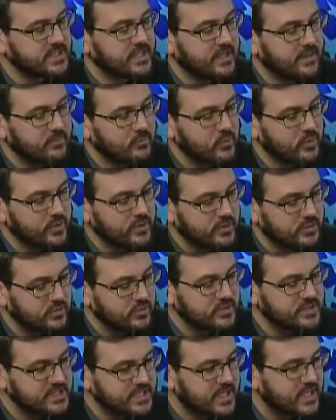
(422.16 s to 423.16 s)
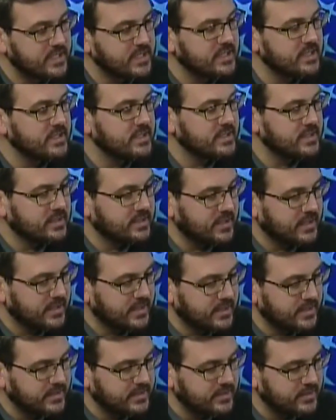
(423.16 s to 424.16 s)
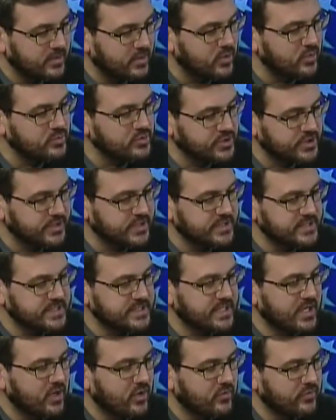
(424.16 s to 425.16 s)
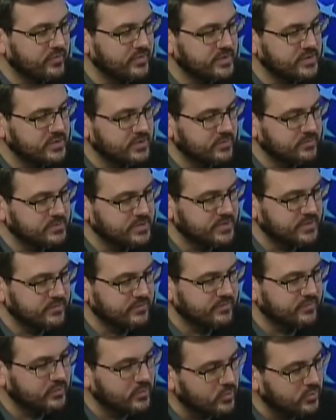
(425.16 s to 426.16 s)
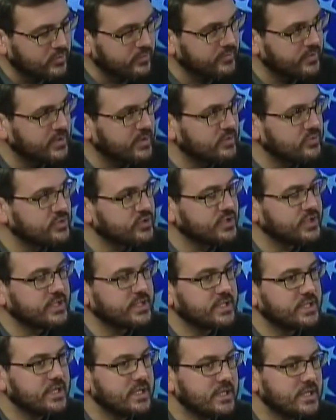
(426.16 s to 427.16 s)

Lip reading: where it looks at the ocean itself in terms of the floor of the ocean,